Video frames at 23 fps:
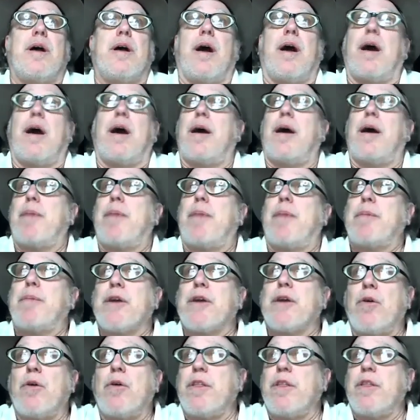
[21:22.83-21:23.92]
I'm going to
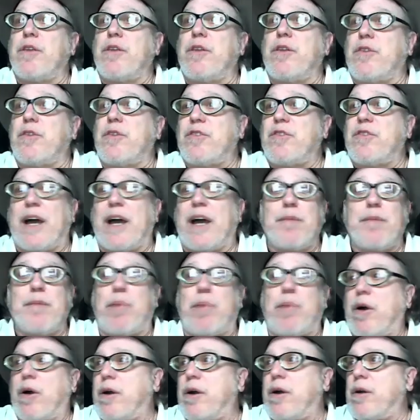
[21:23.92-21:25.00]
go into the design
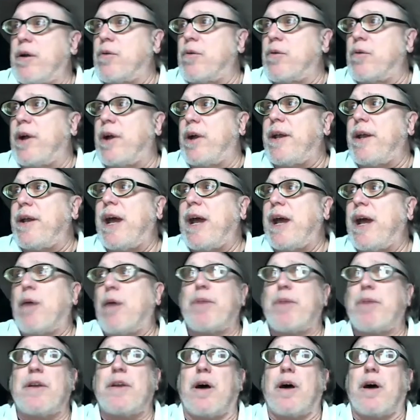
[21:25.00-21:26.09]
part right now,
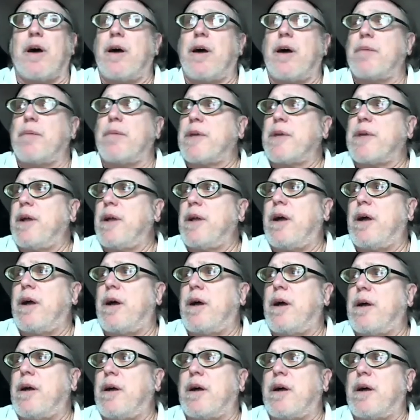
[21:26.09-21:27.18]
but
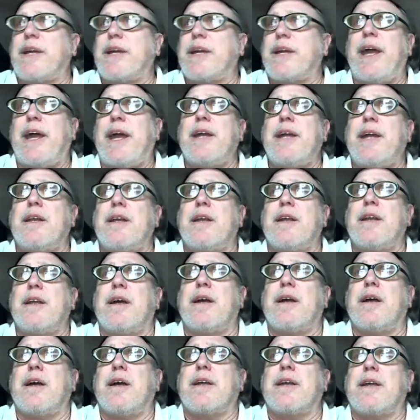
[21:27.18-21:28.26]
Kate,
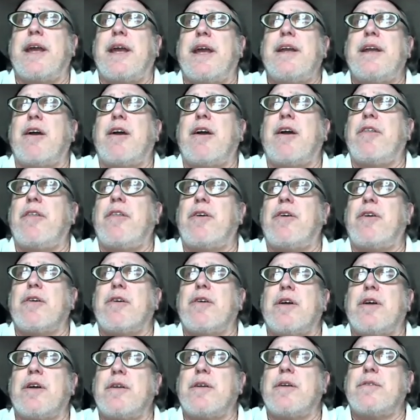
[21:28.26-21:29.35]
are
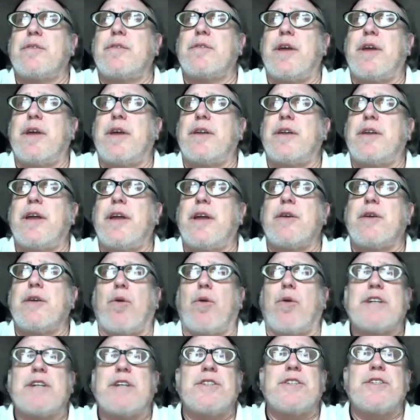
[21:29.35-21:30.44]
there any
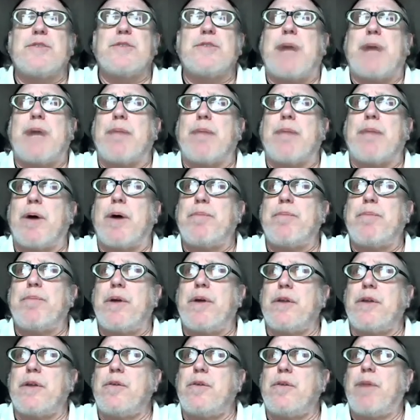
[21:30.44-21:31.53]
questions pop up
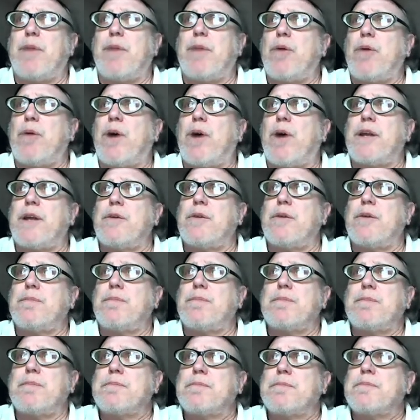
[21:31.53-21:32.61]
that you might want to
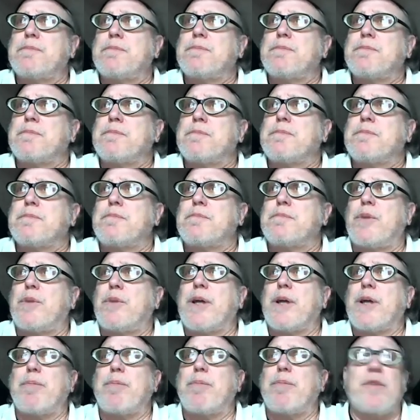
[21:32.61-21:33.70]
bring
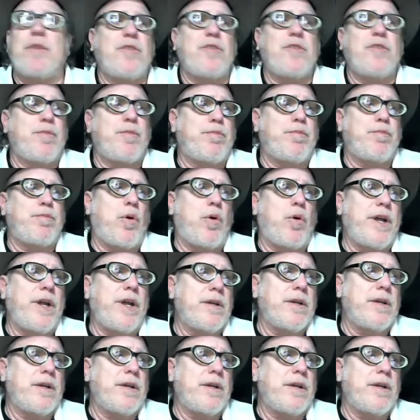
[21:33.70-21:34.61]
up at this point?